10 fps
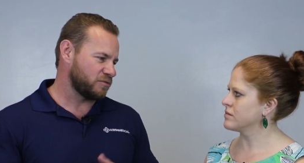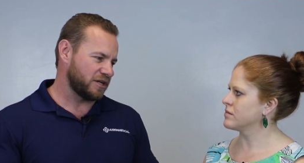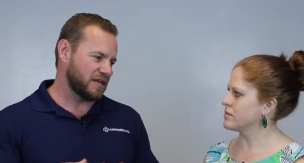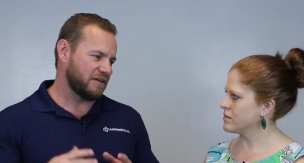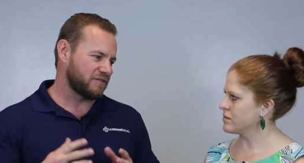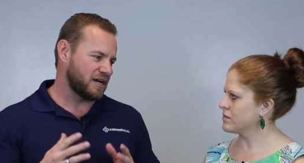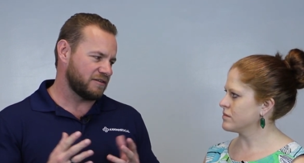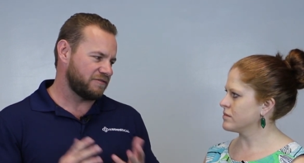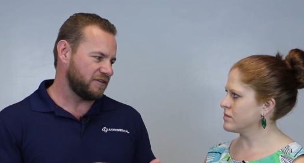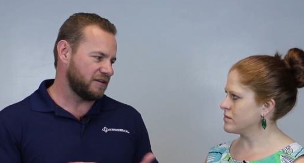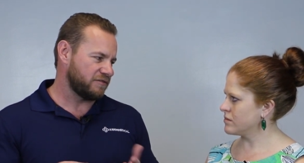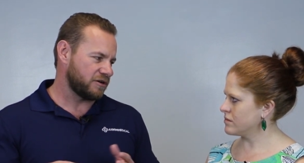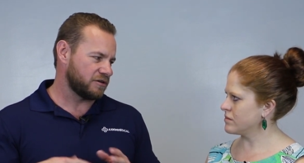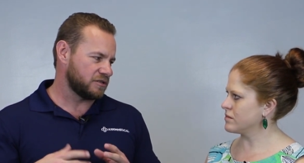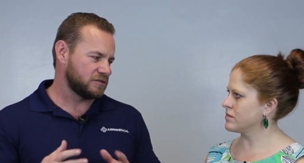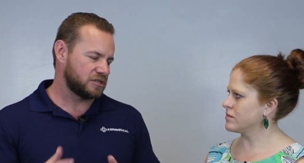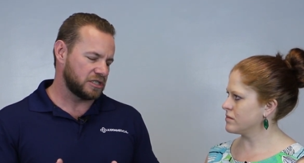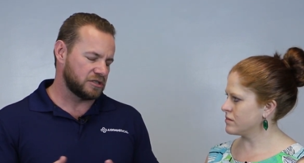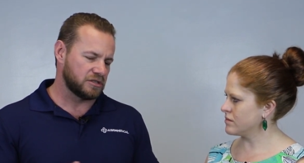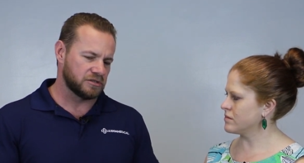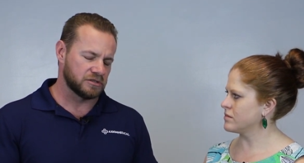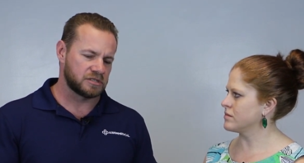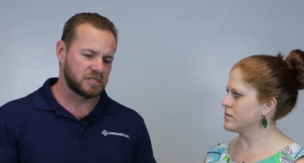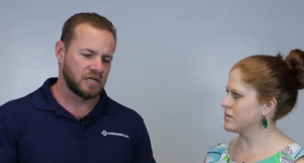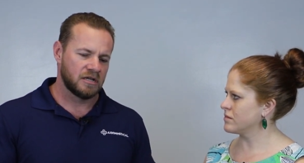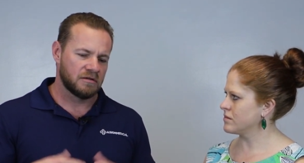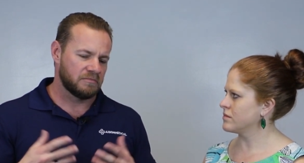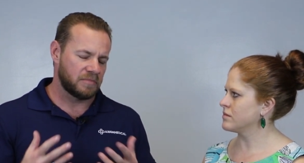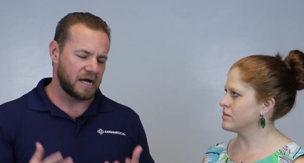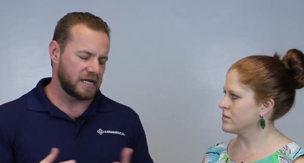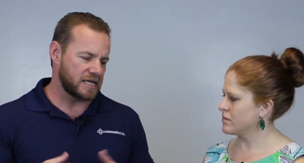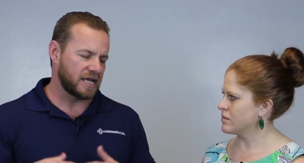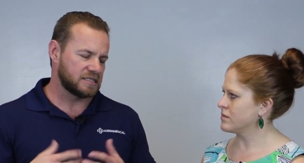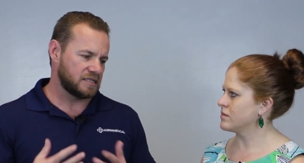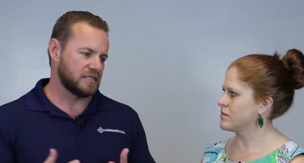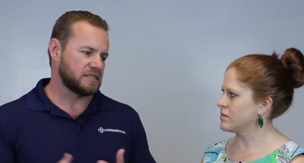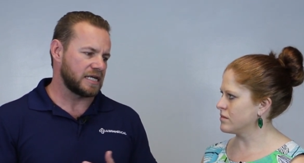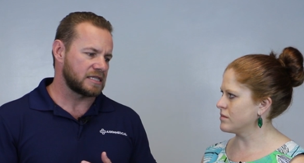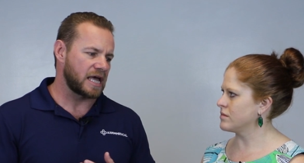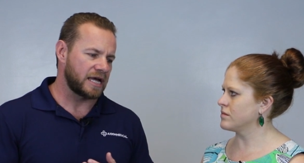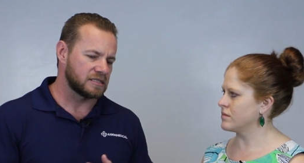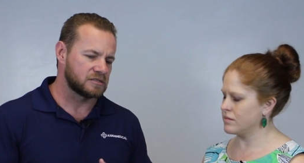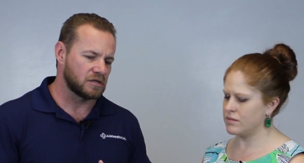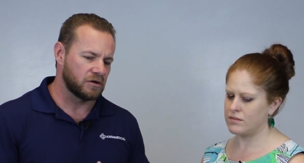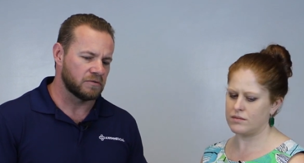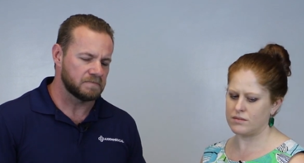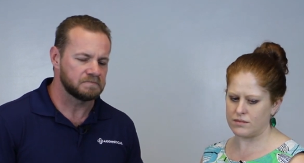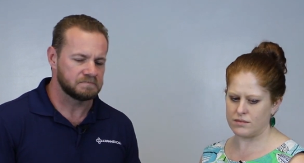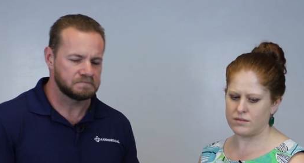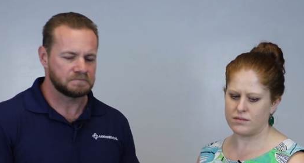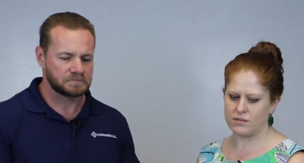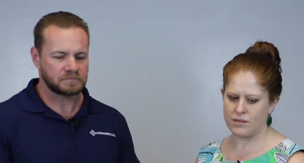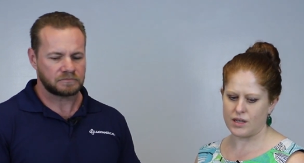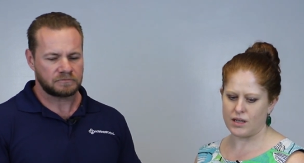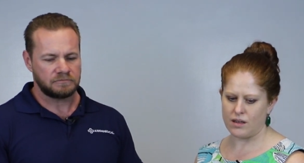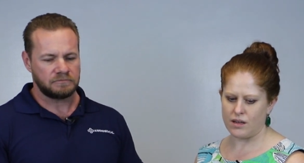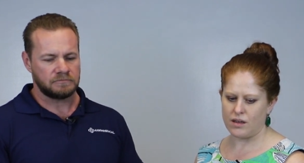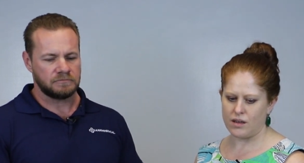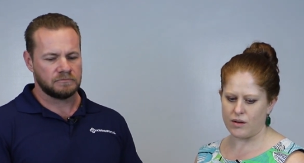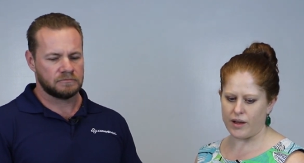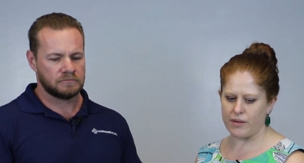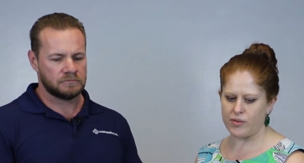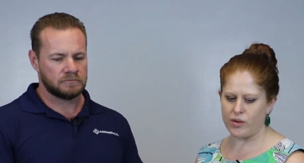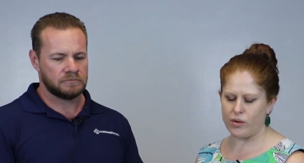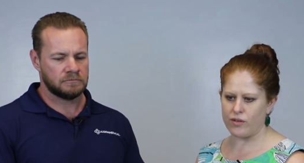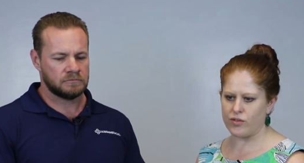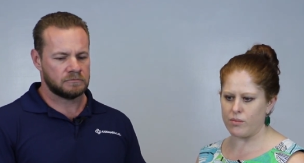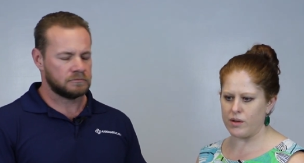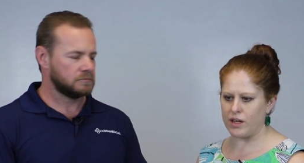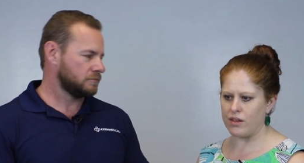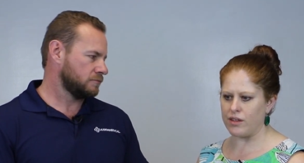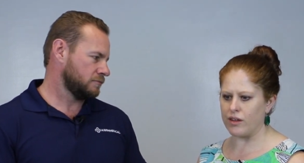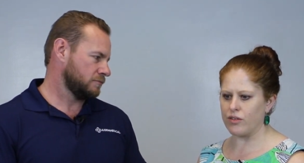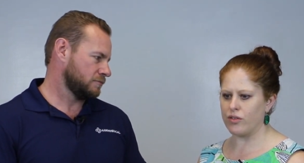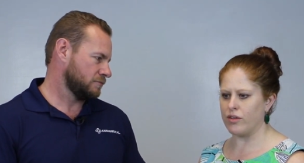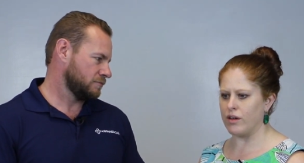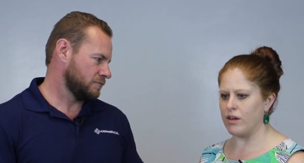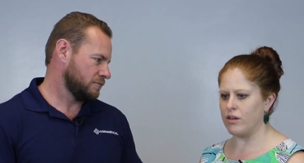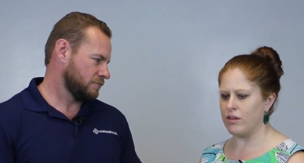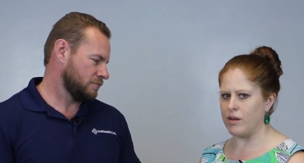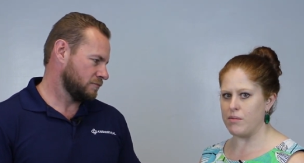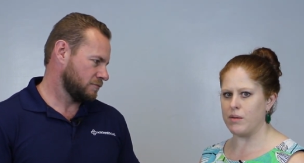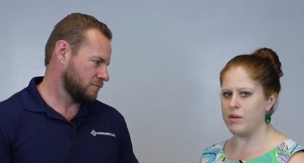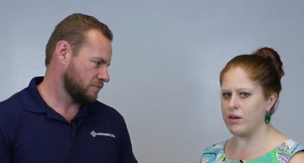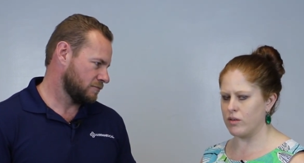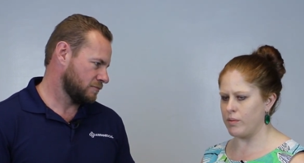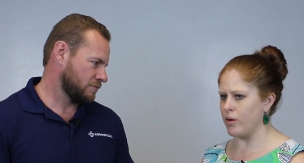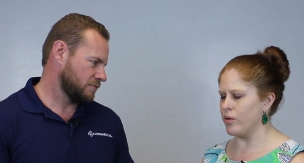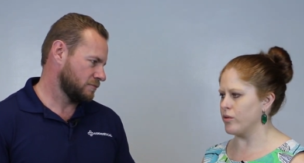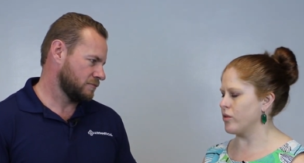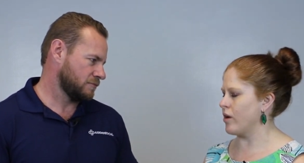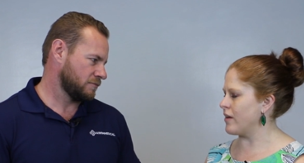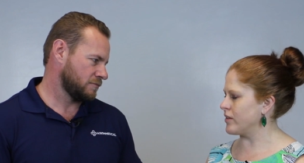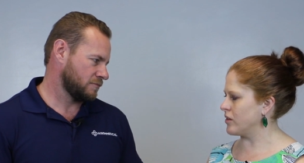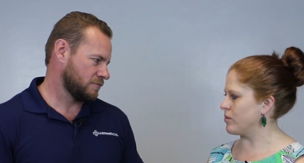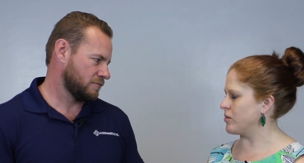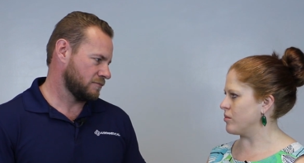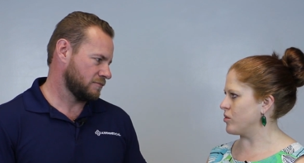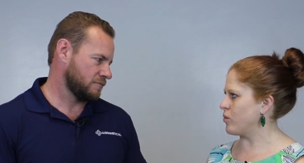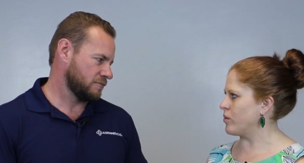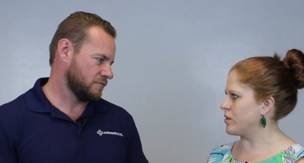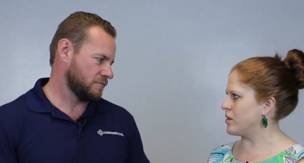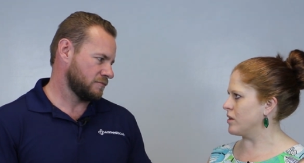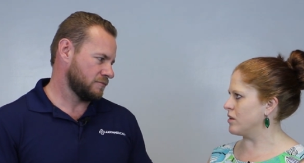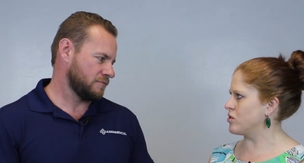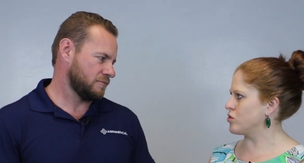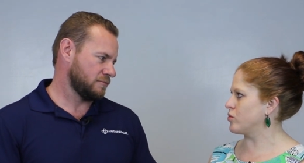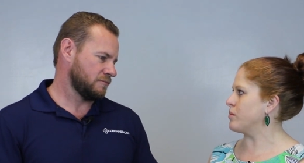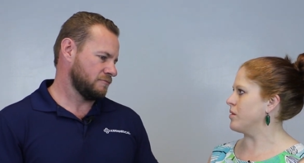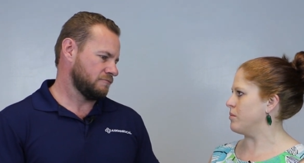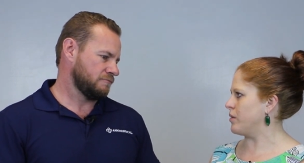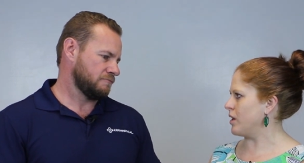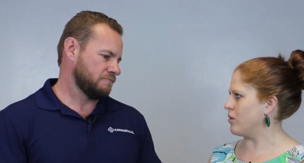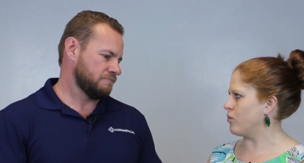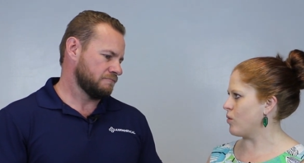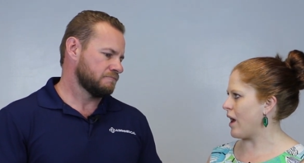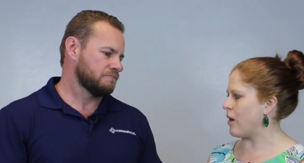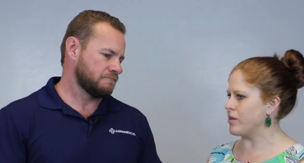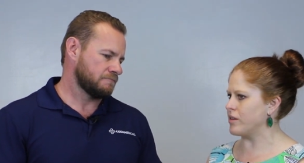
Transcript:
Speaker 1: where you have kind of fever, chills, body aches, things like that. So.
Speaker 2: Okay, so if somebody thinks that they may be exposed or they're having symptoms, what would the treatment be? How